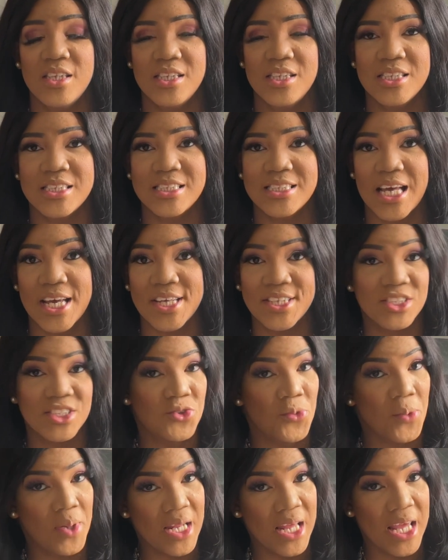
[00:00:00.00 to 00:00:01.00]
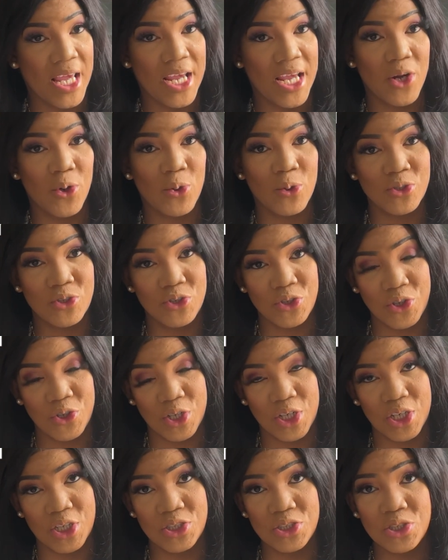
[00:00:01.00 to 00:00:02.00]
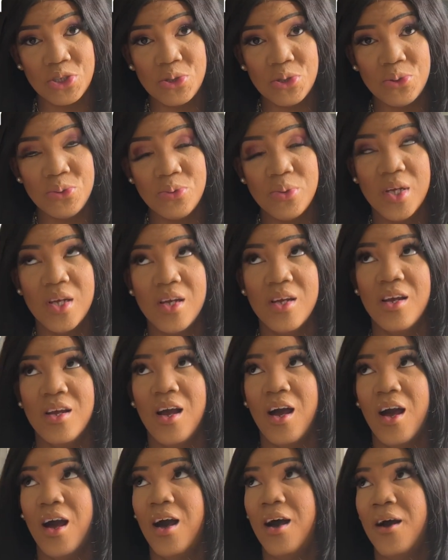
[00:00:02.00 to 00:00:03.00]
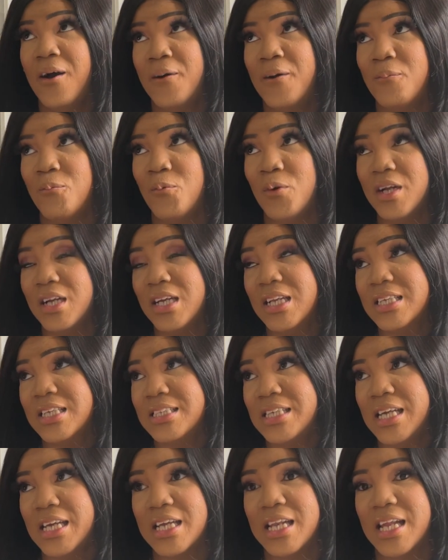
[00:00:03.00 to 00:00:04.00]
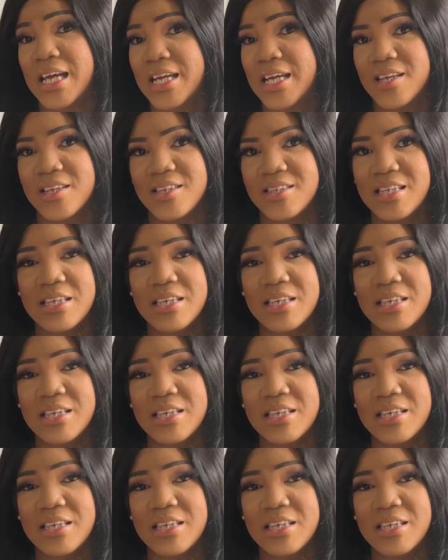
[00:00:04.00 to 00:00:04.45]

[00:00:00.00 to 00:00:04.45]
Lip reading: in the size 28 or 32. What can I say? Like,